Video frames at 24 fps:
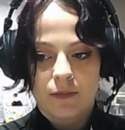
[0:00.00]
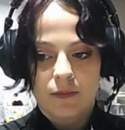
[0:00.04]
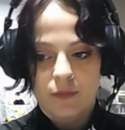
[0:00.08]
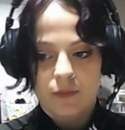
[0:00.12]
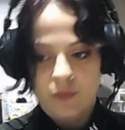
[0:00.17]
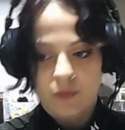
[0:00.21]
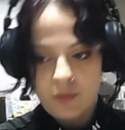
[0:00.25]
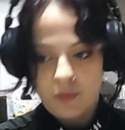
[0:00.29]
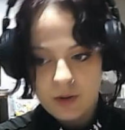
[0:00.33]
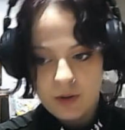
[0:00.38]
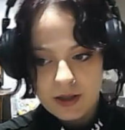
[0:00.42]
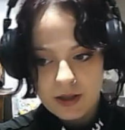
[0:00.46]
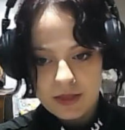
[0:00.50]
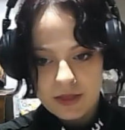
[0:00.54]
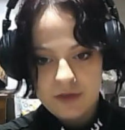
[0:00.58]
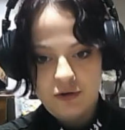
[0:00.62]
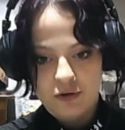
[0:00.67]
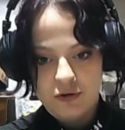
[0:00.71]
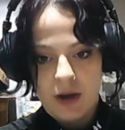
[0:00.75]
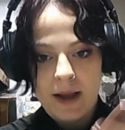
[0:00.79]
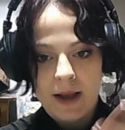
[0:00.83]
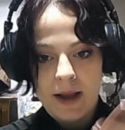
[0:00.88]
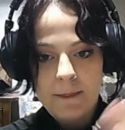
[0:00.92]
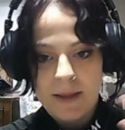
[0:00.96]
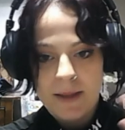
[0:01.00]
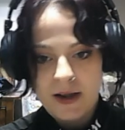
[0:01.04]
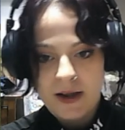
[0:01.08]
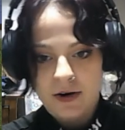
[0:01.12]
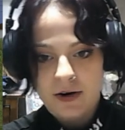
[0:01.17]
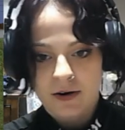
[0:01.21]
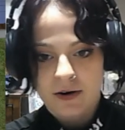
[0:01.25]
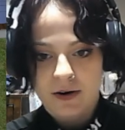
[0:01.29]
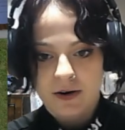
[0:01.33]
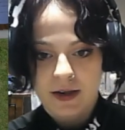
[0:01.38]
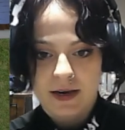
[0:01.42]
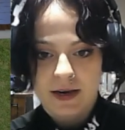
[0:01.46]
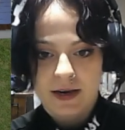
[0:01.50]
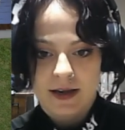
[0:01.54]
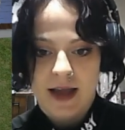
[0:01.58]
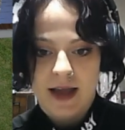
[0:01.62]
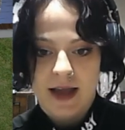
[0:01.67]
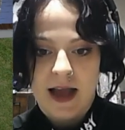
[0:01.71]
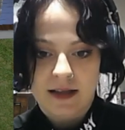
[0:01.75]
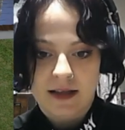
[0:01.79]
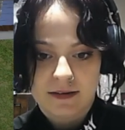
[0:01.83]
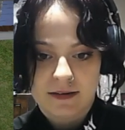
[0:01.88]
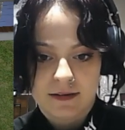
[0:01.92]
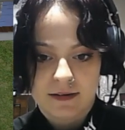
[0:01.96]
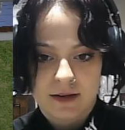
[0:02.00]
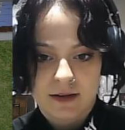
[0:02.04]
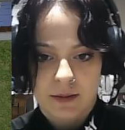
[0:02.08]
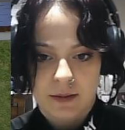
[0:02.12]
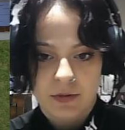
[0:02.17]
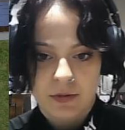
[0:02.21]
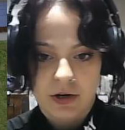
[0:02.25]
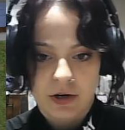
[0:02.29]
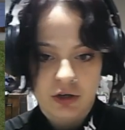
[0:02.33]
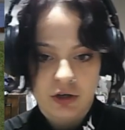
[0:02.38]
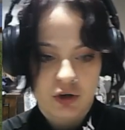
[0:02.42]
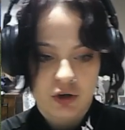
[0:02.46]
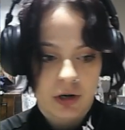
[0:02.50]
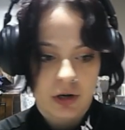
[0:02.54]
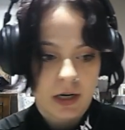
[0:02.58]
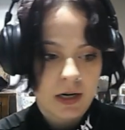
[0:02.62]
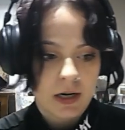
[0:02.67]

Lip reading: with. So I made her in Cass, I'm pretty sure.